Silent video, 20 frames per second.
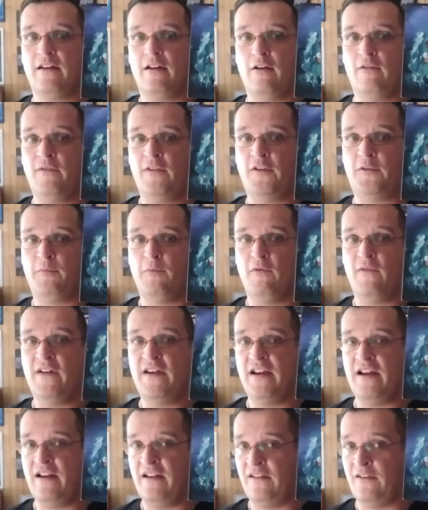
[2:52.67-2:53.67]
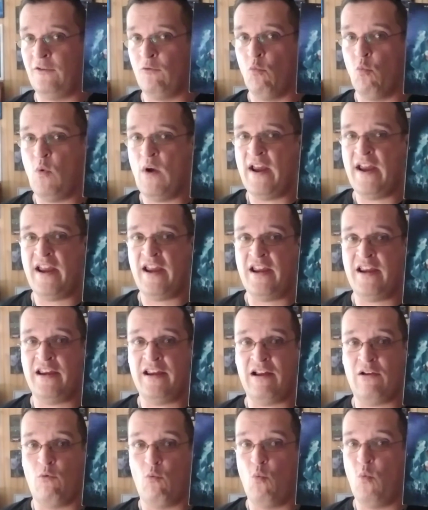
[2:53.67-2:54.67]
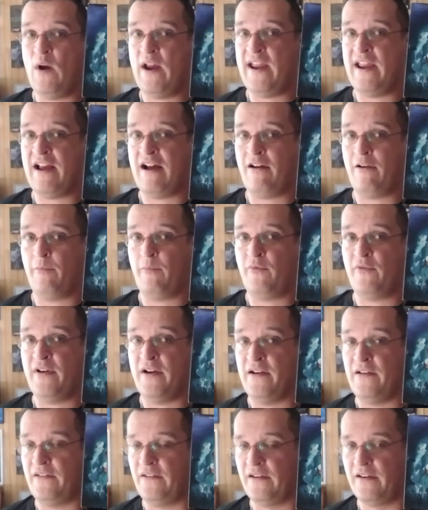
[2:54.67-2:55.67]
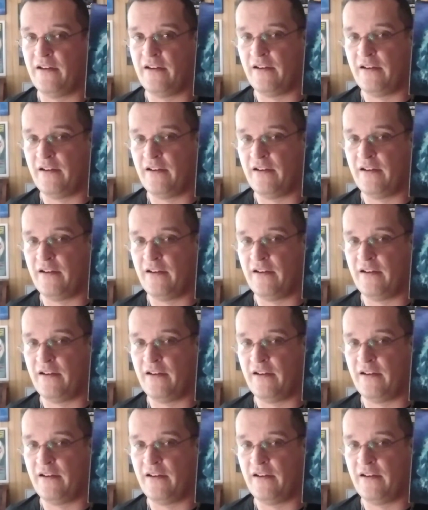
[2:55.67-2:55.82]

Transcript: of this movie is way, way out of print.